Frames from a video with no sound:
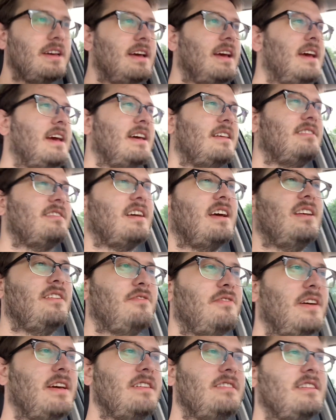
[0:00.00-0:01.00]
It's kind of
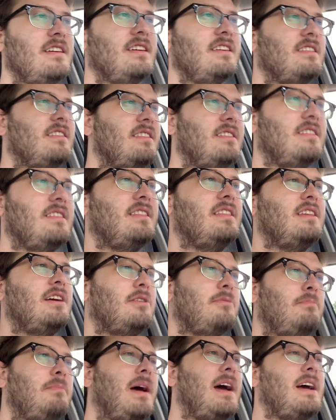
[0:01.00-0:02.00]
facing
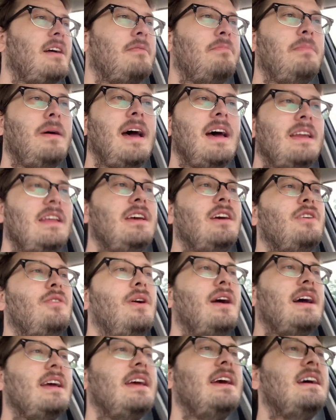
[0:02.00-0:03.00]
their back patio,
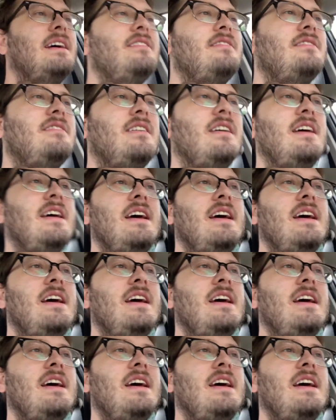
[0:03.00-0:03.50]
I guess.